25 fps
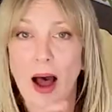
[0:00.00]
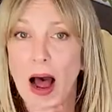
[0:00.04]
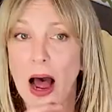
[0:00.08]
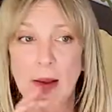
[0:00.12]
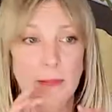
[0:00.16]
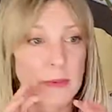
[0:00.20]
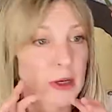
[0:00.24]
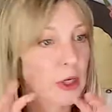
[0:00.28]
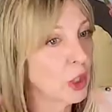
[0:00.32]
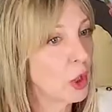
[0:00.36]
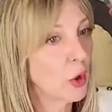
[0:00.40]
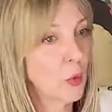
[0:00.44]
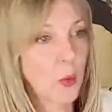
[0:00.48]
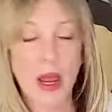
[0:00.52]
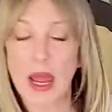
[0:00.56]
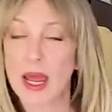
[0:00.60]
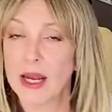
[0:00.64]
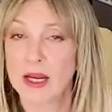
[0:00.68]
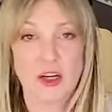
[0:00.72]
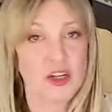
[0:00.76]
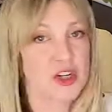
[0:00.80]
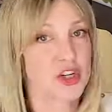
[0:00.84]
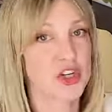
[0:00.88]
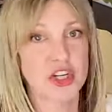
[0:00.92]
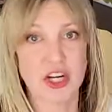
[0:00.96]
I'm going to go
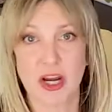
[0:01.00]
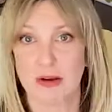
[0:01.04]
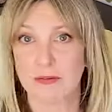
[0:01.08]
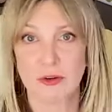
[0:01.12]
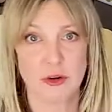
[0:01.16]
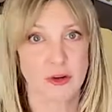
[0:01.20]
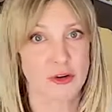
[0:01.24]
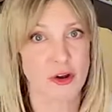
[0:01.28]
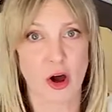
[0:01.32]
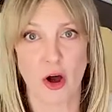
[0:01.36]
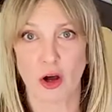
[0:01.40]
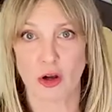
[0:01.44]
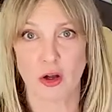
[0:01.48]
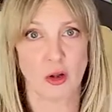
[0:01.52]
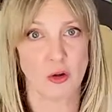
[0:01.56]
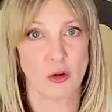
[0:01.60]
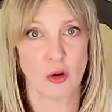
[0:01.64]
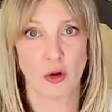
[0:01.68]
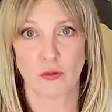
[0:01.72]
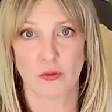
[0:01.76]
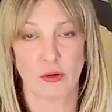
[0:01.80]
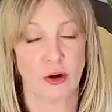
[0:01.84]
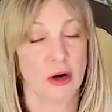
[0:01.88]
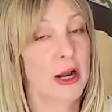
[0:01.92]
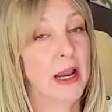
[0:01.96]
ahead and just shave your dog all
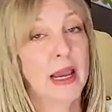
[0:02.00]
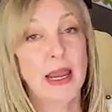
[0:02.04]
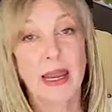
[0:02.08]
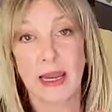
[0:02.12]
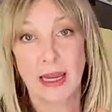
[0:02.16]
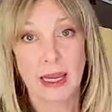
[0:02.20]
over.